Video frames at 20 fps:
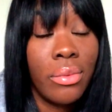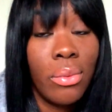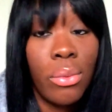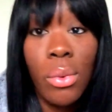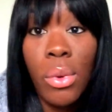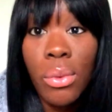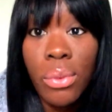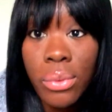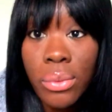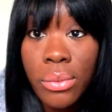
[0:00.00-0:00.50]

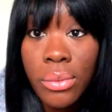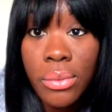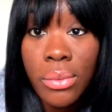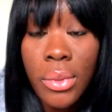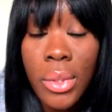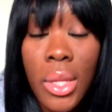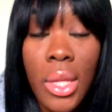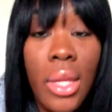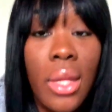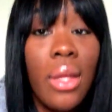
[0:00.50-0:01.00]
Whew.
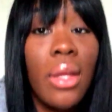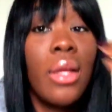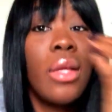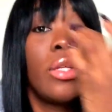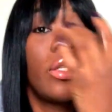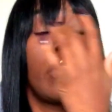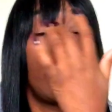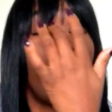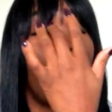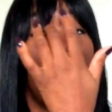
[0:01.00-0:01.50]

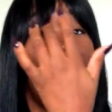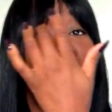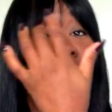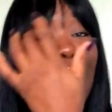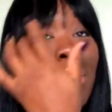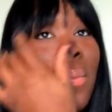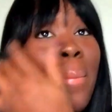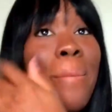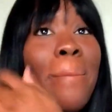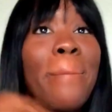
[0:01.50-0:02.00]

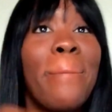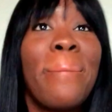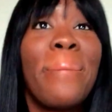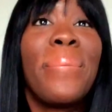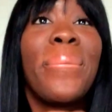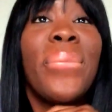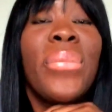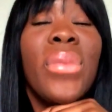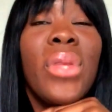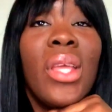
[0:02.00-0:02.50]
So
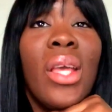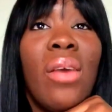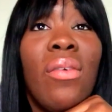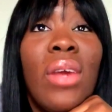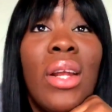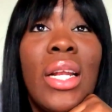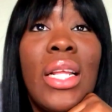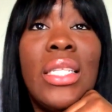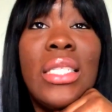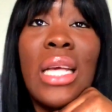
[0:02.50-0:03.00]

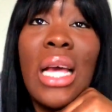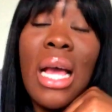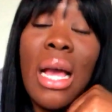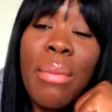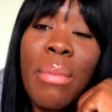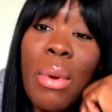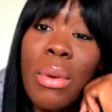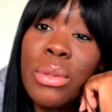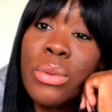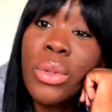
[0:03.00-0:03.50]
around that
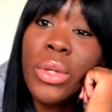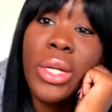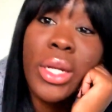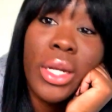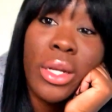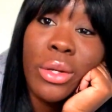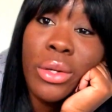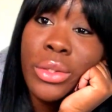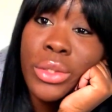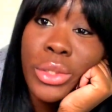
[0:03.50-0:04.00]
time, I was working
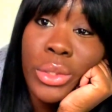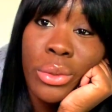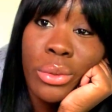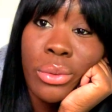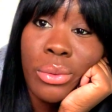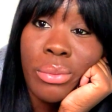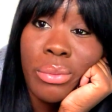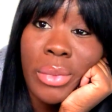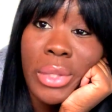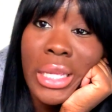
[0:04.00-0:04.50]
at a nursing
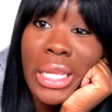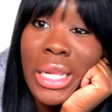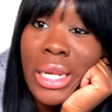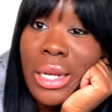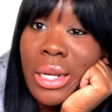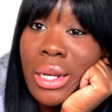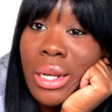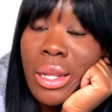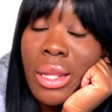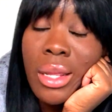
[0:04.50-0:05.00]
home,
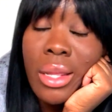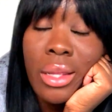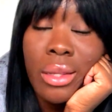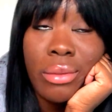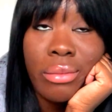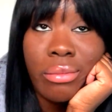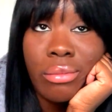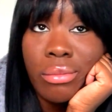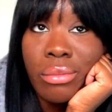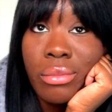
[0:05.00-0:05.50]
and
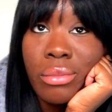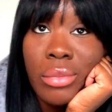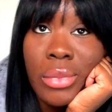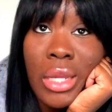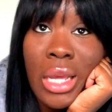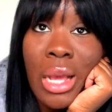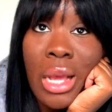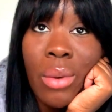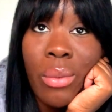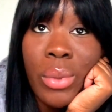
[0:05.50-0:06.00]

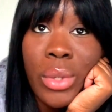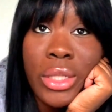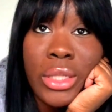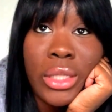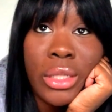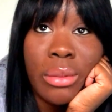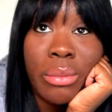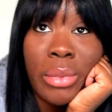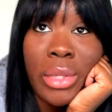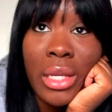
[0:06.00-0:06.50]
I
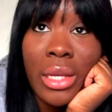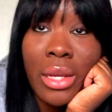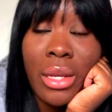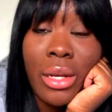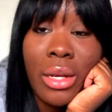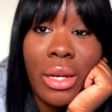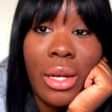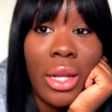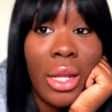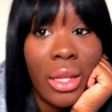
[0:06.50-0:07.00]
wasn't
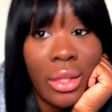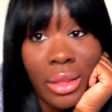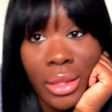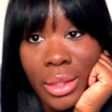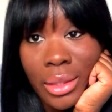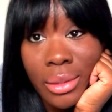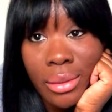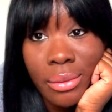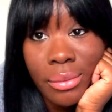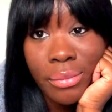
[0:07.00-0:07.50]
making nothing.